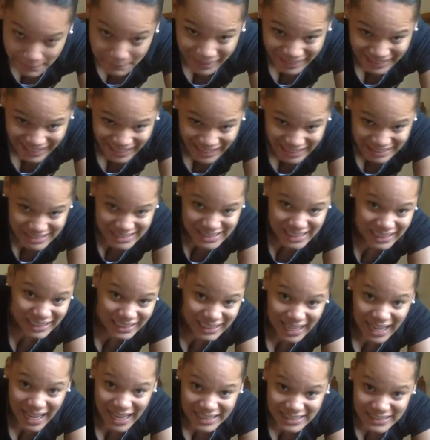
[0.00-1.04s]
my nails done,
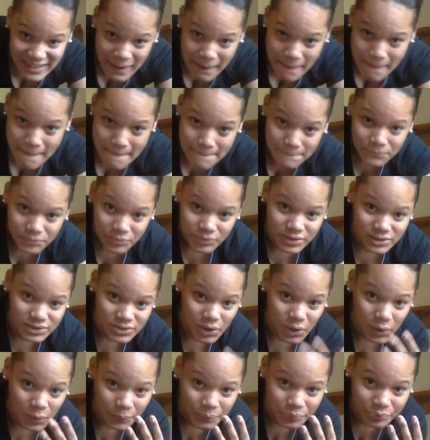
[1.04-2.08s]
guys.
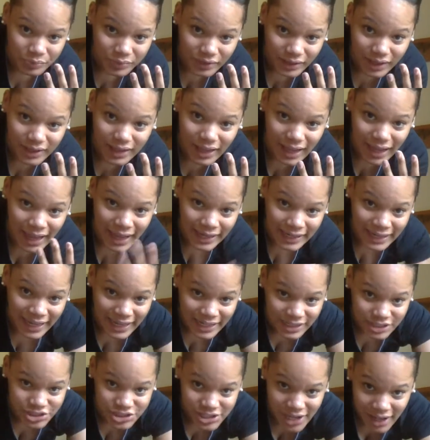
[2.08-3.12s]
So I
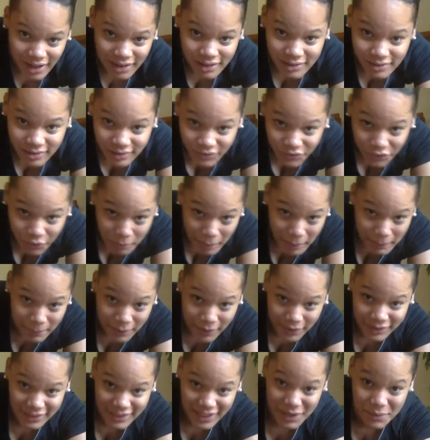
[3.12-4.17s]
got gel for my
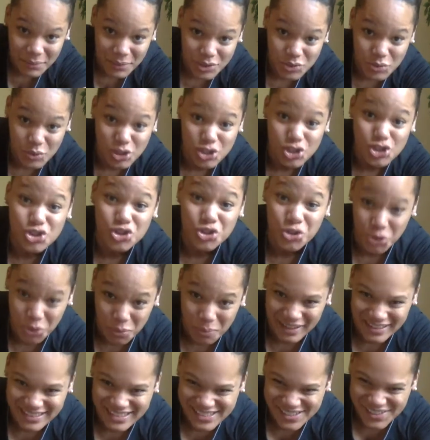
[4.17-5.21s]
birthday, which was two
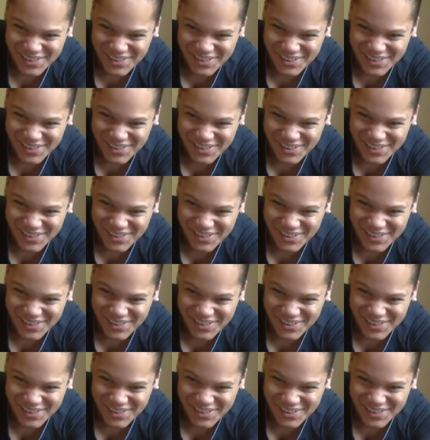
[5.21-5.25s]
months